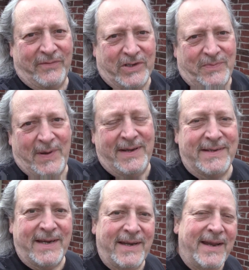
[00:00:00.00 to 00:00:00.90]
I've just been
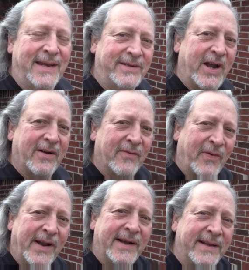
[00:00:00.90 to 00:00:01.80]
sitting in the chair in
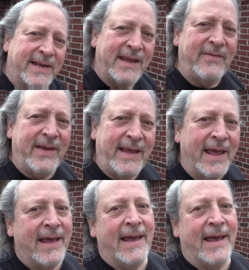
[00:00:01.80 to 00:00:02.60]
front of the TV